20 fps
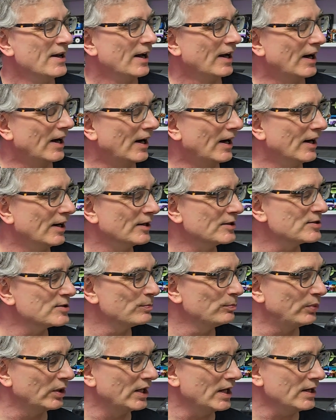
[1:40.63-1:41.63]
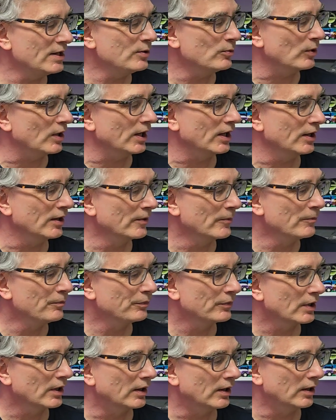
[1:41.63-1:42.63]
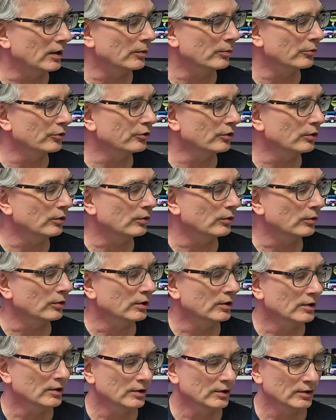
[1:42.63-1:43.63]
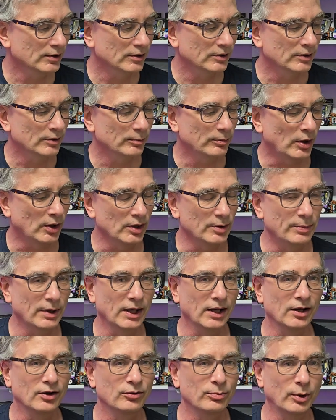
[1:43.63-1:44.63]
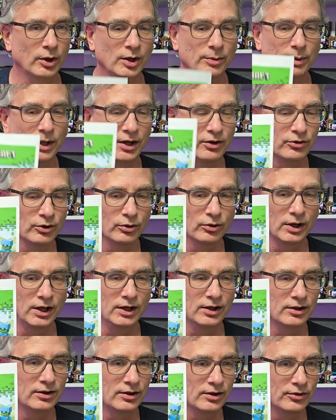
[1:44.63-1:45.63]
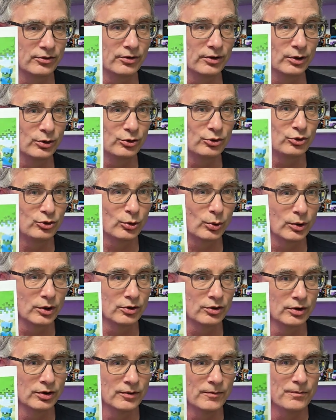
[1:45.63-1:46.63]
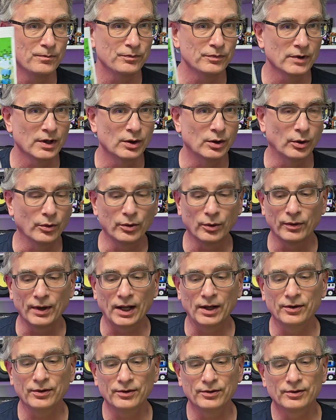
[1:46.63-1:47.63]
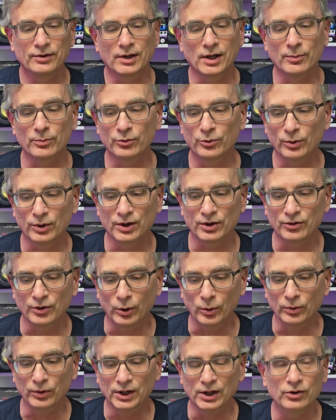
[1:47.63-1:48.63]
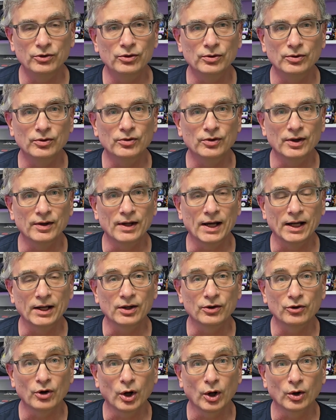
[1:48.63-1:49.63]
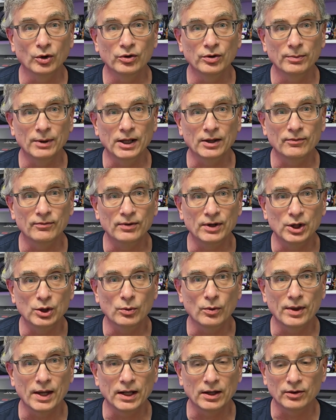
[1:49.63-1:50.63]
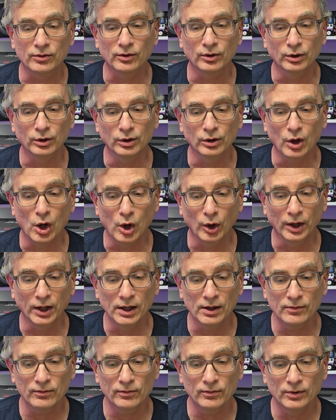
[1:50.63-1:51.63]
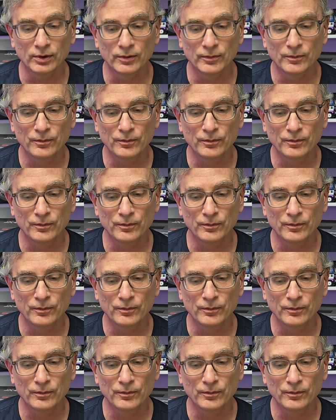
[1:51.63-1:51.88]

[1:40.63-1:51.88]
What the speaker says: But anyway, so polybags. Polybags are great because they're short, although that comes with its own issues in that it's hard to make a video that is long enough.